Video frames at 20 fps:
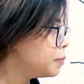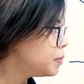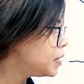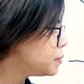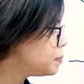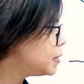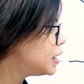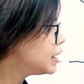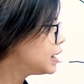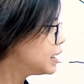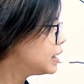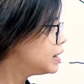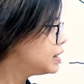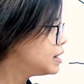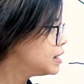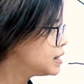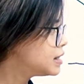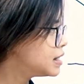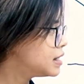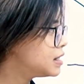People get
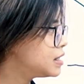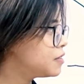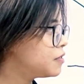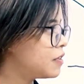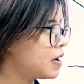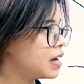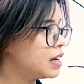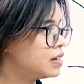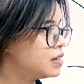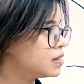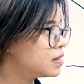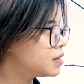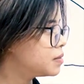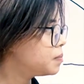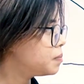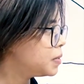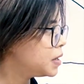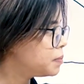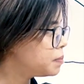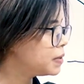disincentivized.
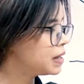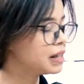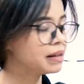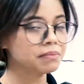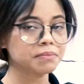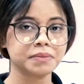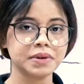People,